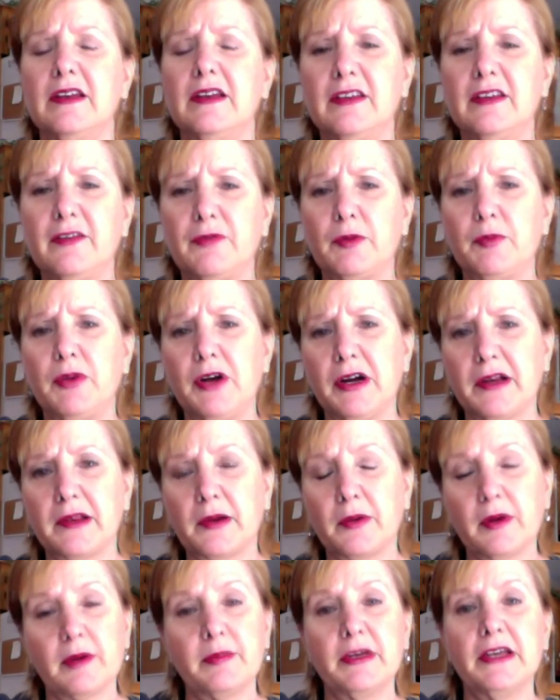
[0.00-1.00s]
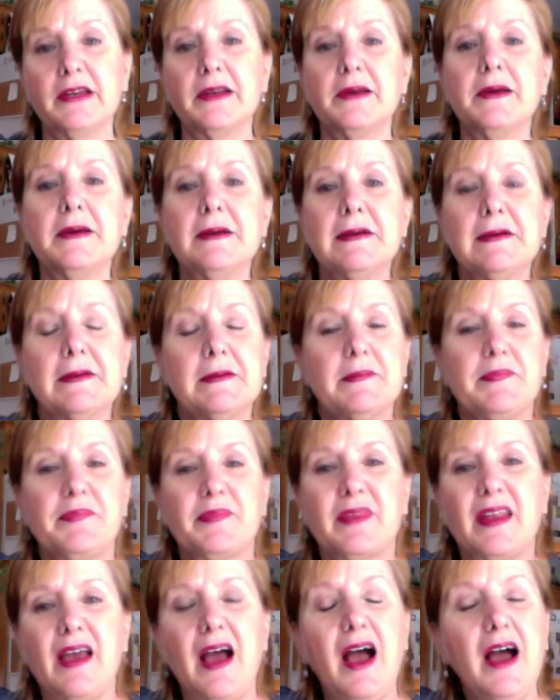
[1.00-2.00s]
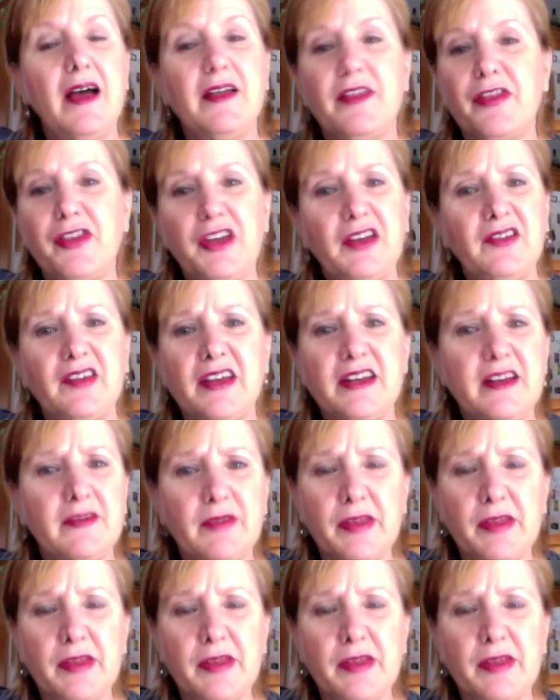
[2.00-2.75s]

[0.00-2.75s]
I can't remember the exact places. It's not a Bahamas cruise.